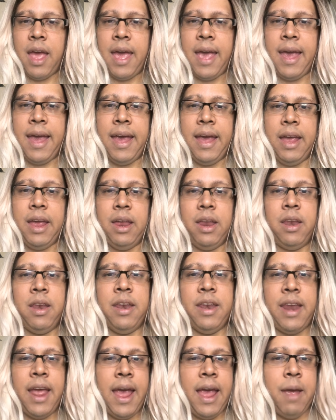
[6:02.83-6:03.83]
a
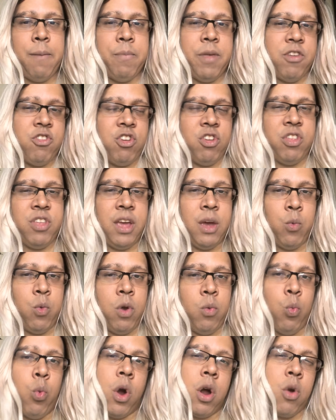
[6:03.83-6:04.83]
name that you think
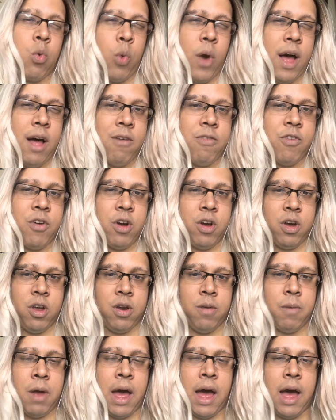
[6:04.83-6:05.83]
would work well for a
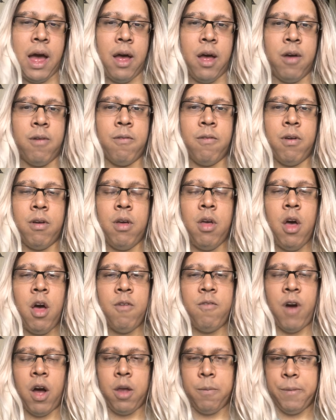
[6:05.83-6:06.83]
good
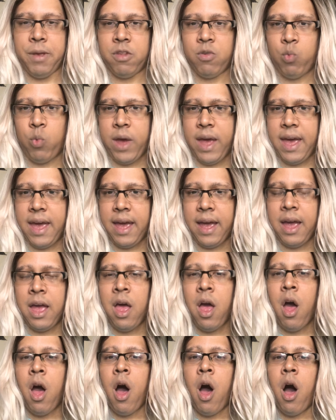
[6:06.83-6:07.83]
voluminous wig.
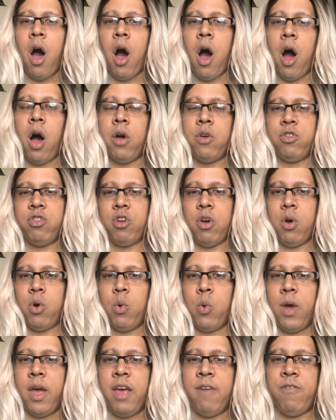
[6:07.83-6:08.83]

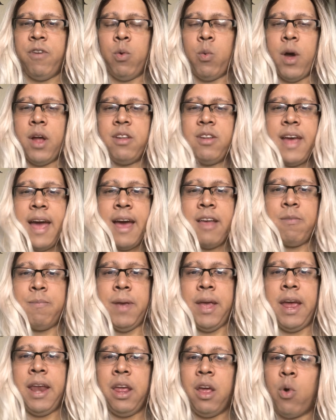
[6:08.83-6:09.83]
Also, if you want to ask
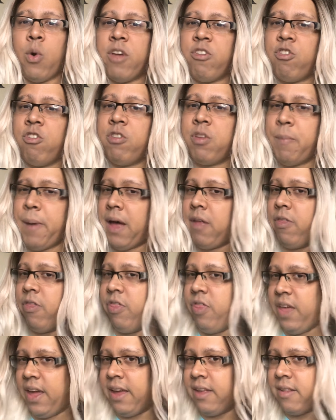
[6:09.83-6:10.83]
me any questions about
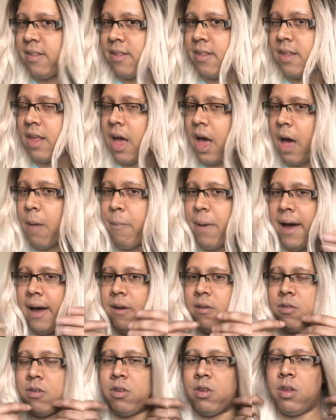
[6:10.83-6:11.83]
this,
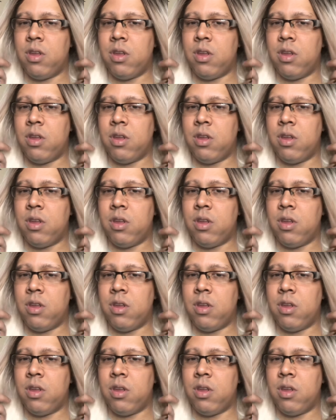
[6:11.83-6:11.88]
about